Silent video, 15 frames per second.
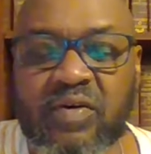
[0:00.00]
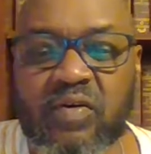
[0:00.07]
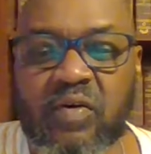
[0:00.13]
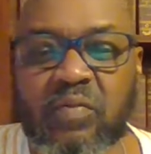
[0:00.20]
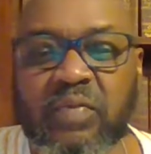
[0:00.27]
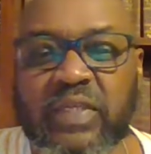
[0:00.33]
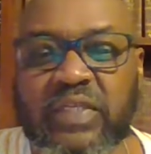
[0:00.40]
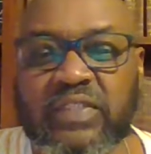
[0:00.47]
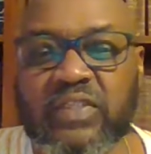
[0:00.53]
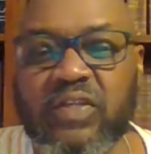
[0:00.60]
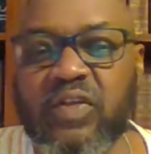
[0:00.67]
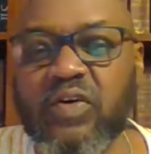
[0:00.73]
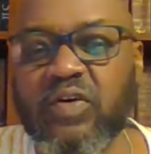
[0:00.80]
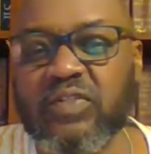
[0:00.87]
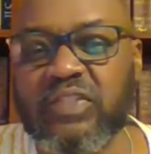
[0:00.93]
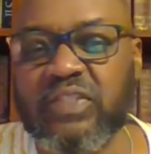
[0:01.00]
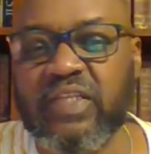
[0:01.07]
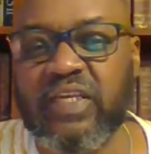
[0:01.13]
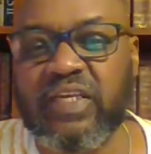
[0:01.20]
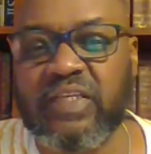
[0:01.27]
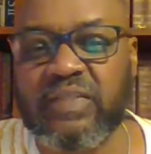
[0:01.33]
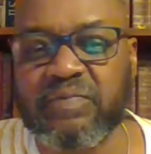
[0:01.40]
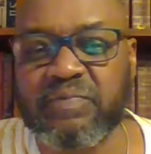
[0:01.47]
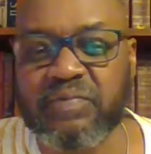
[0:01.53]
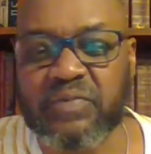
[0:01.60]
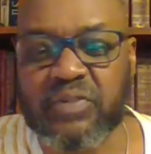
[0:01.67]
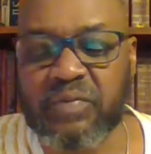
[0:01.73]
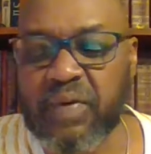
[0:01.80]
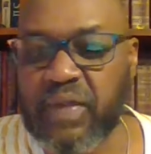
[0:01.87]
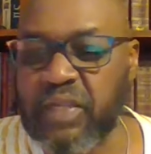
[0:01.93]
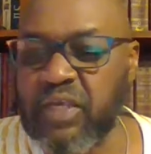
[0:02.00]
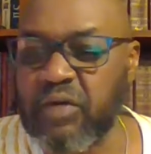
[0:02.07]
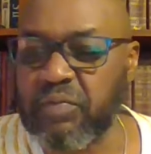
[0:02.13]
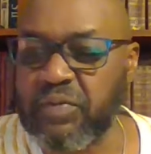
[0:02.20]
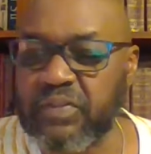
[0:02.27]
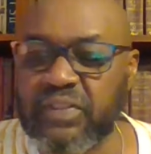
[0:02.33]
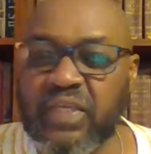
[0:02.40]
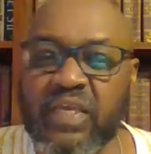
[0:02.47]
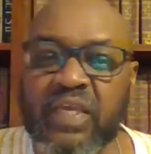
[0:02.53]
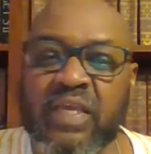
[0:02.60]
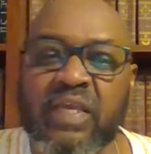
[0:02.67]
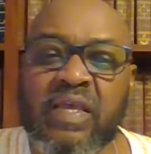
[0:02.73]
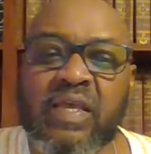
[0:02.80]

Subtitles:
Oh, bless the Lord today. Somebody help me say,